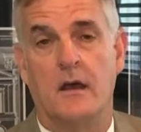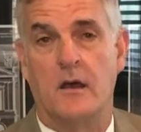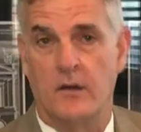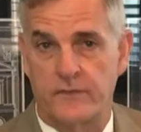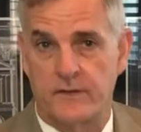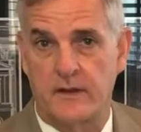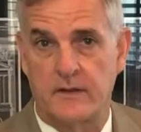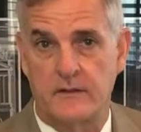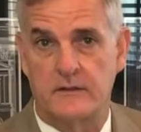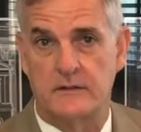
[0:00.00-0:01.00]

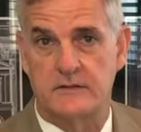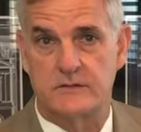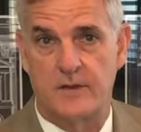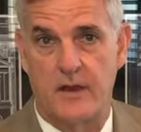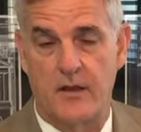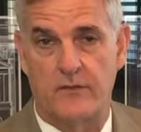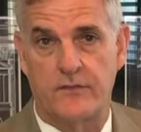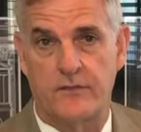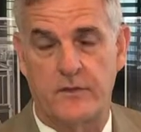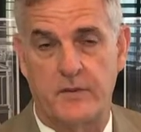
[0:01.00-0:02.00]
Hopefully this has been helpful
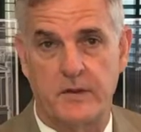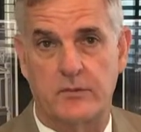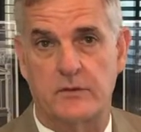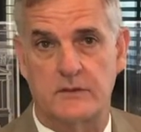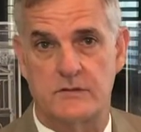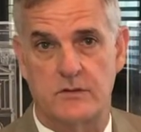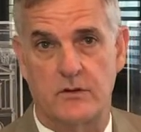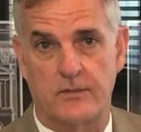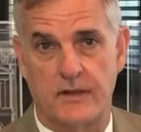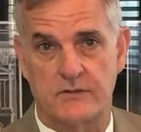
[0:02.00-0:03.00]
for people concerned
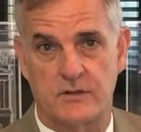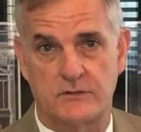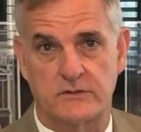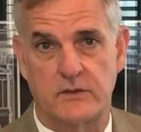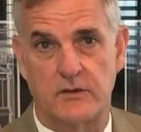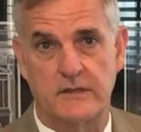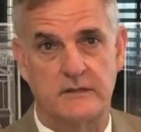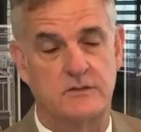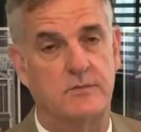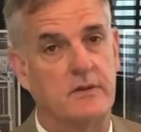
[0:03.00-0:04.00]
about Social Security
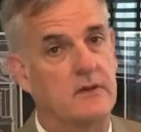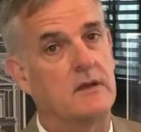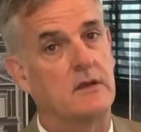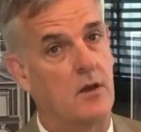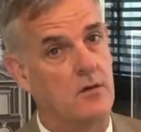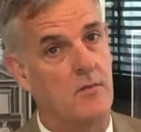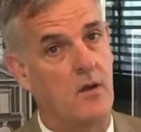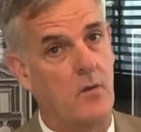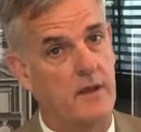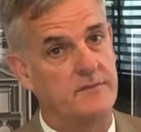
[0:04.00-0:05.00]
disability. Go to my
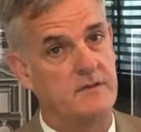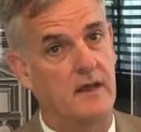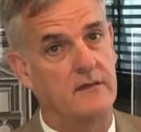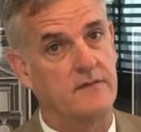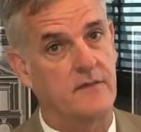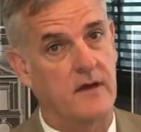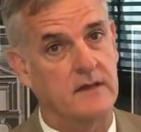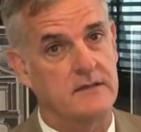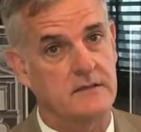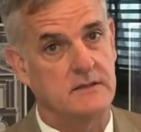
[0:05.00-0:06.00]
website,
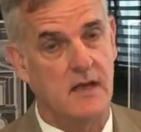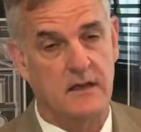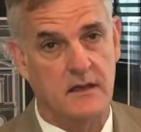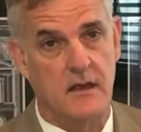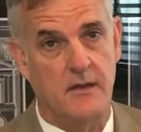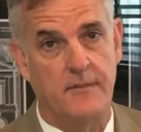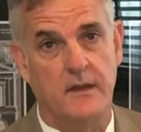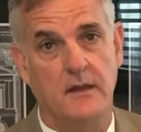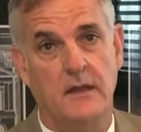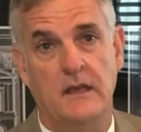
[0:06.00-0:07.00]
frankitson.com,
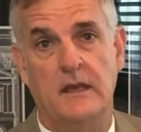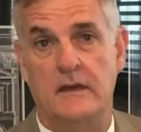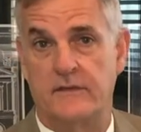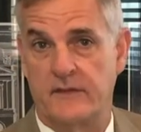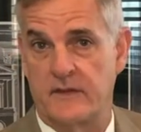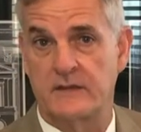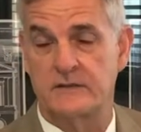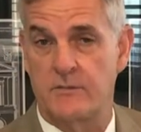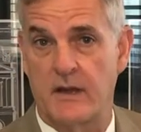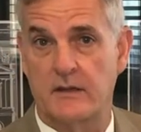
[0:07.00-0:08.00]
and if you think
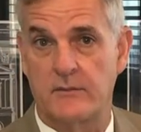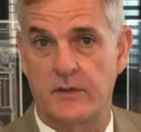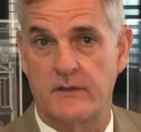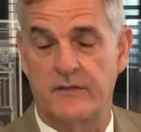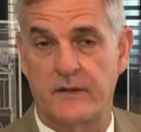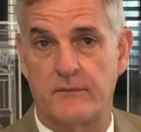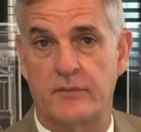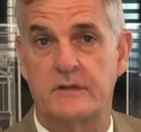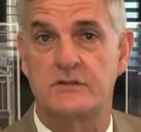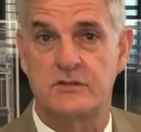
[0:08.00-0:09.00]
somebody could benefit,
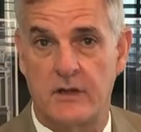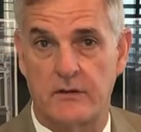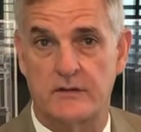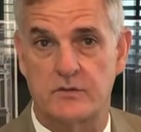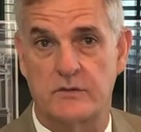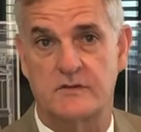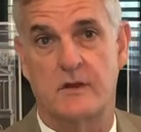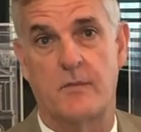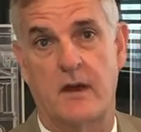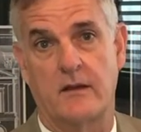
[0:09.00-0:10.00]
please share this with
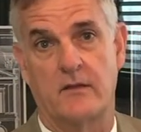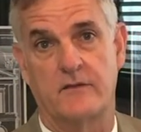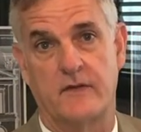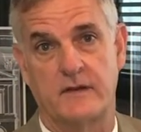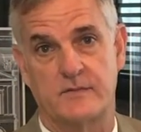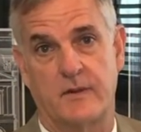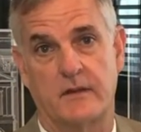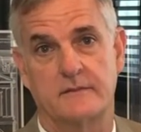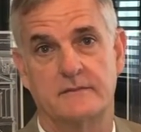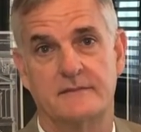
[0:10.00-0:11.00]
somebody on Facebook.
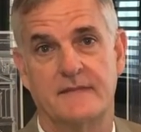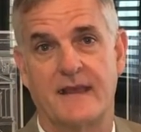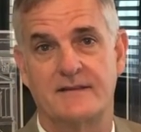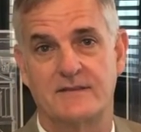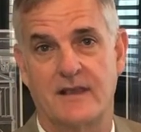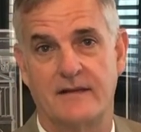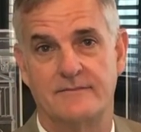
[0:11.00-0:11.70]
Thanks again.